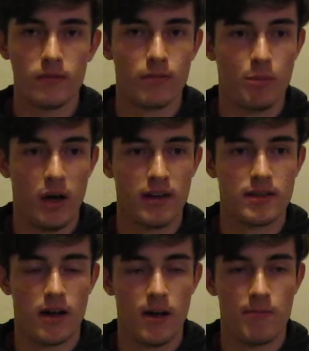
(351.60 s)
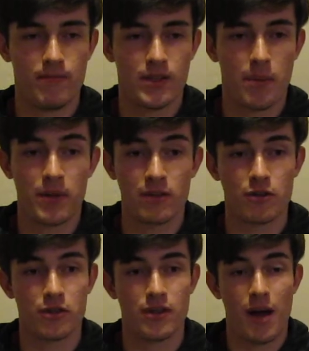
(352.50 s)
But some things are
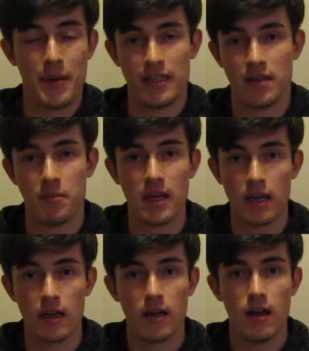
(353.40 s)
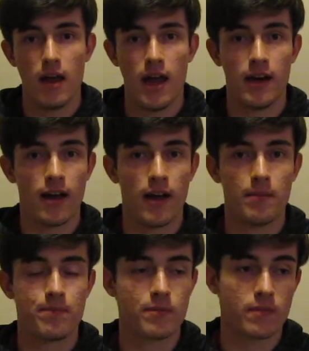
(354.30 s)
just not meant to be, and I
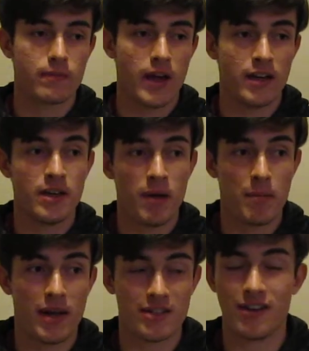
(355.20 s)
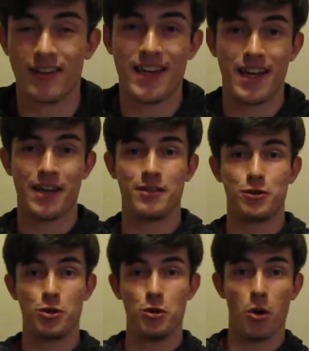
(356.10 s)
did my best to not take it
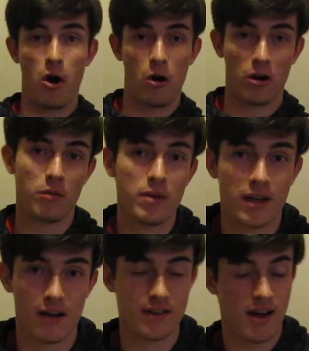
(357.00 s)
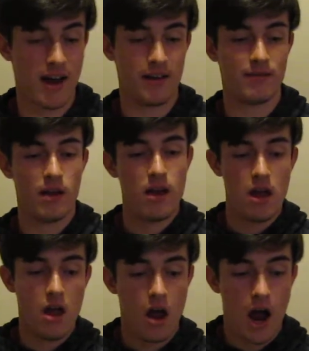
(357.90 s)
too hard because I
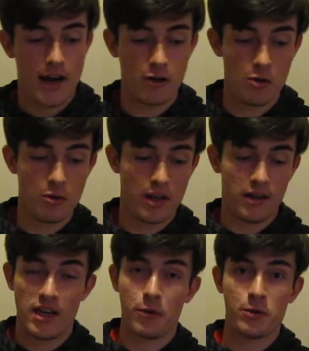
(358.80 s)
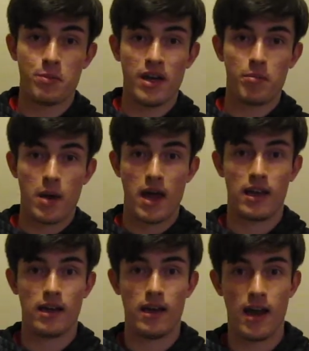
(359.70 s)
knew that he was being
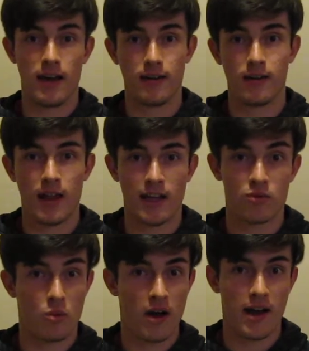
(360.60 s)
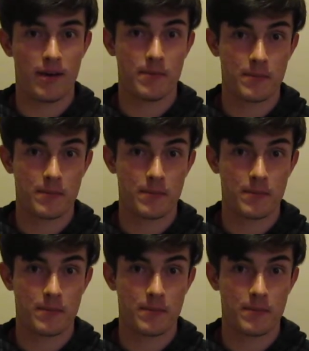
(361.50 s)
picky, and that's why